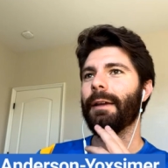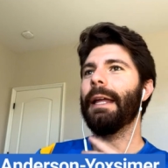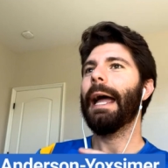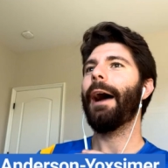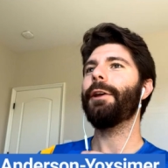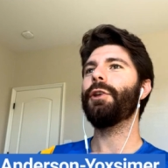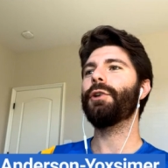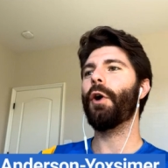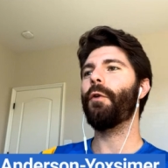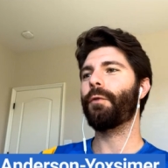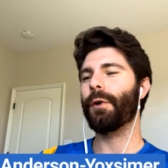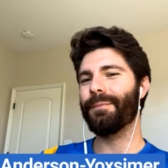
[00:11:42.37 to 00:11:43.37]
how do you
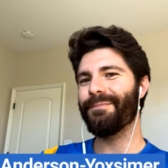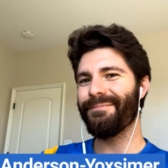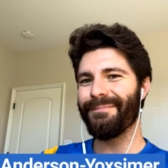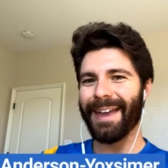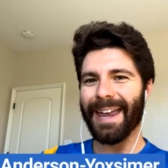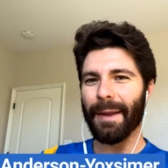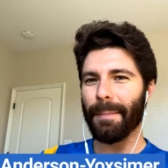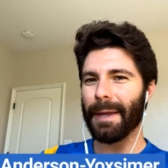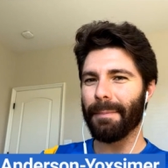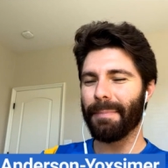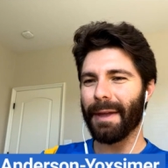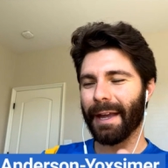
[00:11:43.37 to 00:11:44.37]
go from maybe
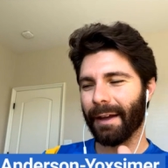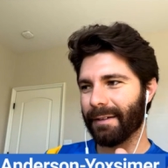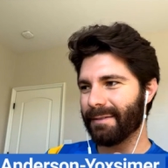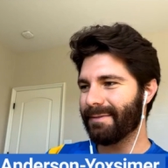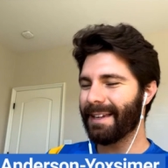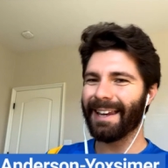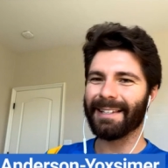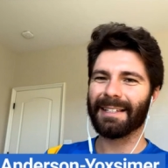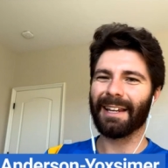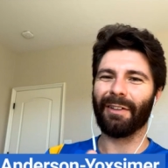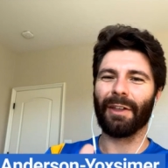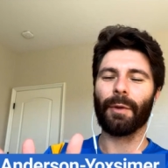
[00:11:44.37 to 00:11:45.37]
being not
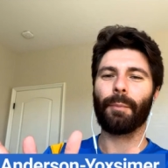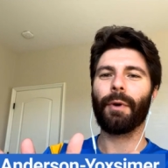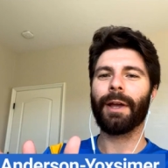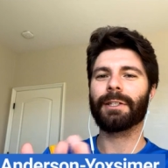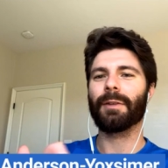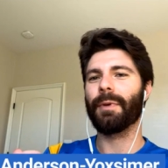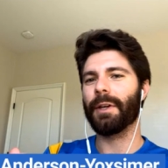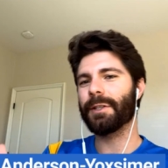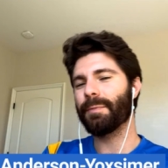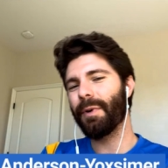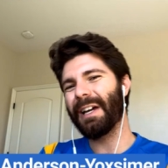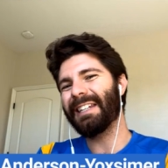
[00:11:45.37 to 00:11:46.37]
necessarily on the
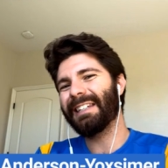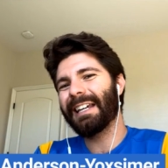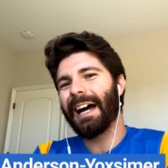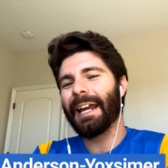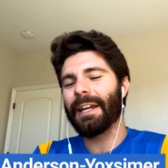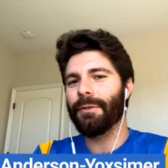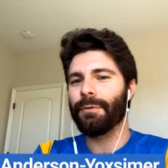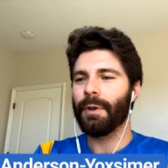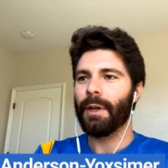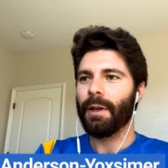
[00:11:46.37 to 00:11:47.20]
precipice, but kind of